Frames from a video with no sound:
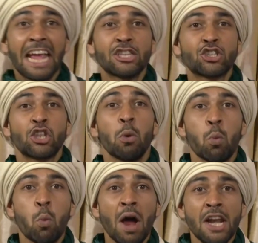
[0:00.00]
It's the
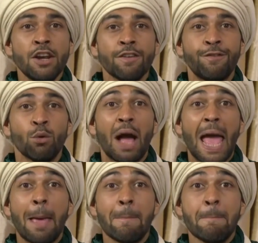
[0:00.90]
wonderful
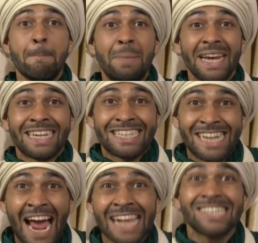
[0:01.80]
and
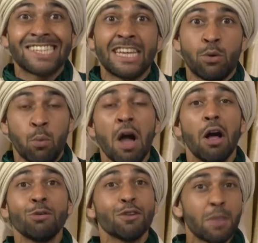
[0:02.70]
big-tastic
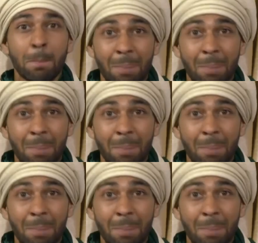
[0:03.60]
world of the